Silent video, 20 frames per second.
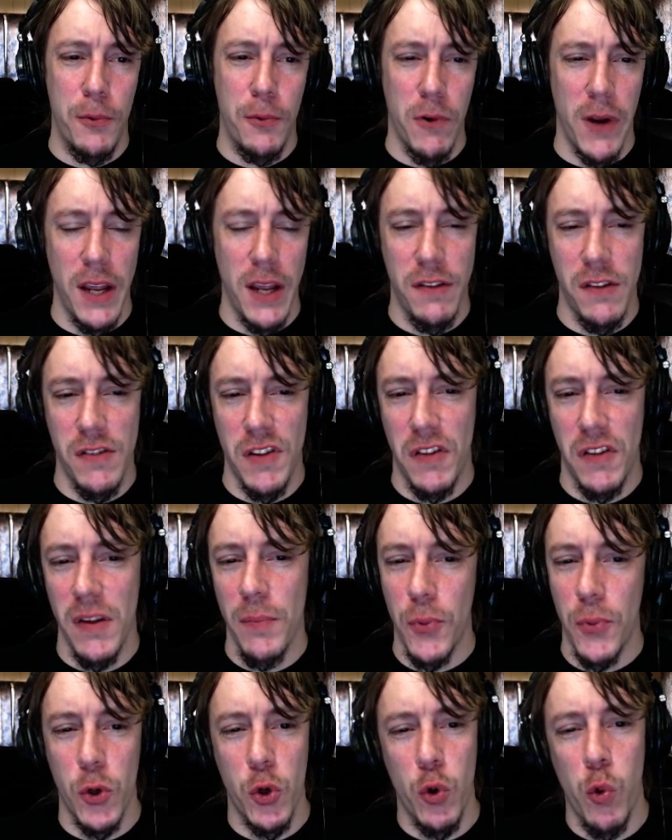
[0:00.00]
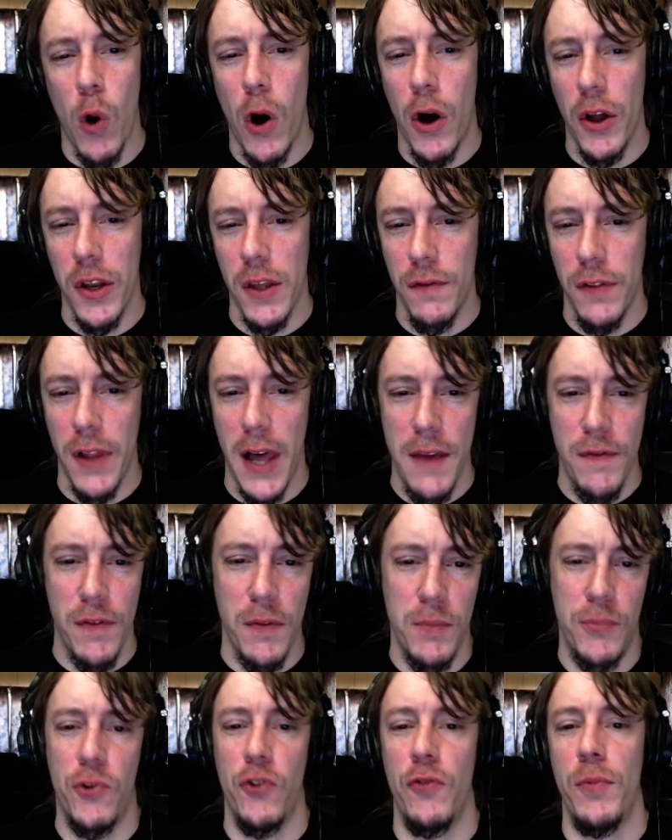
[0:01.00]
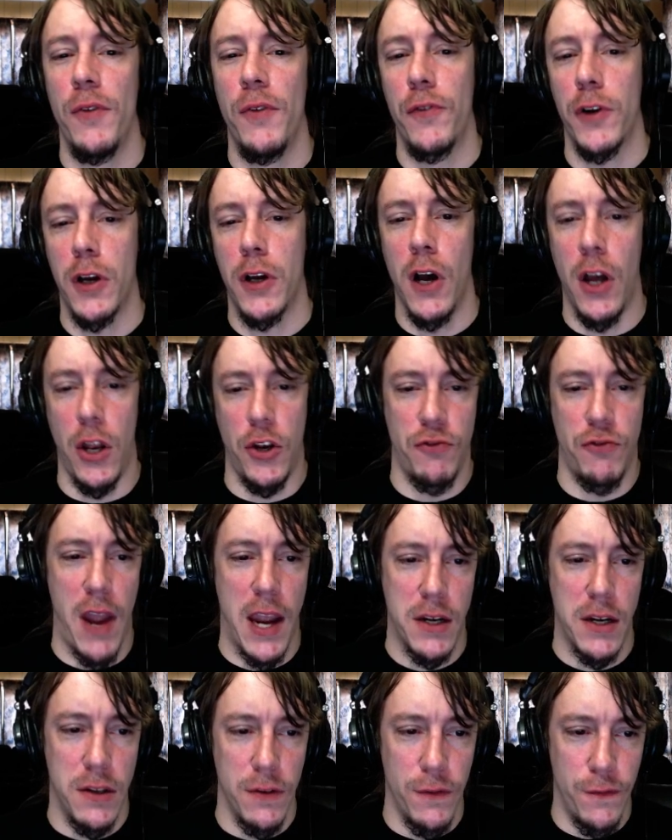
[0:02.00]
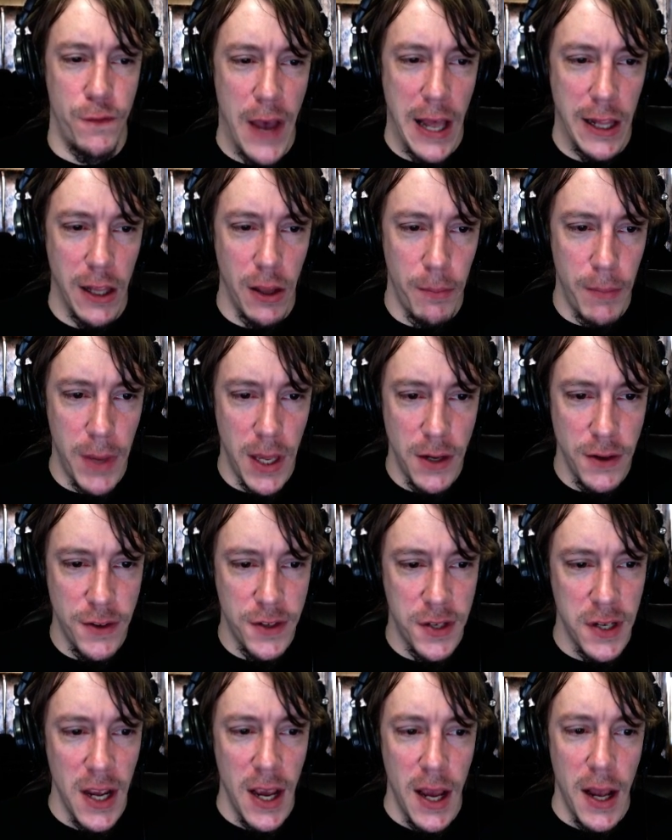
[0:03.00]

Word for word: upgrades is a simple quality of life improvement for contract development.